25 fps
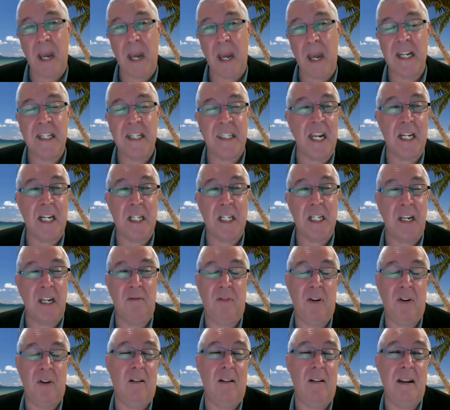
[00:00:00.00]
And it's actually a
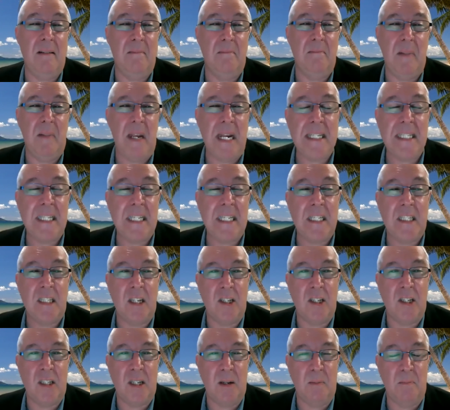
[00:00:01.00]
very easy
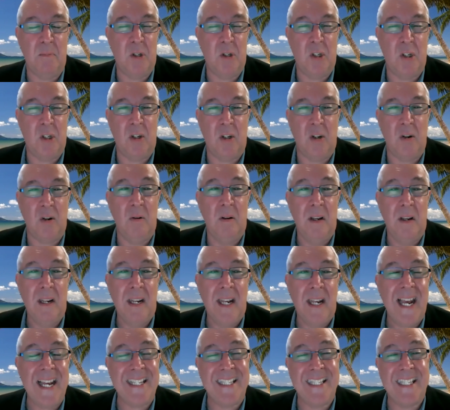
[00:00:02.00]
system to
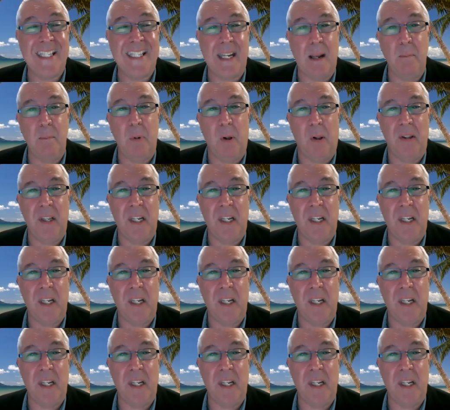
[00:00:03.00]
assemble.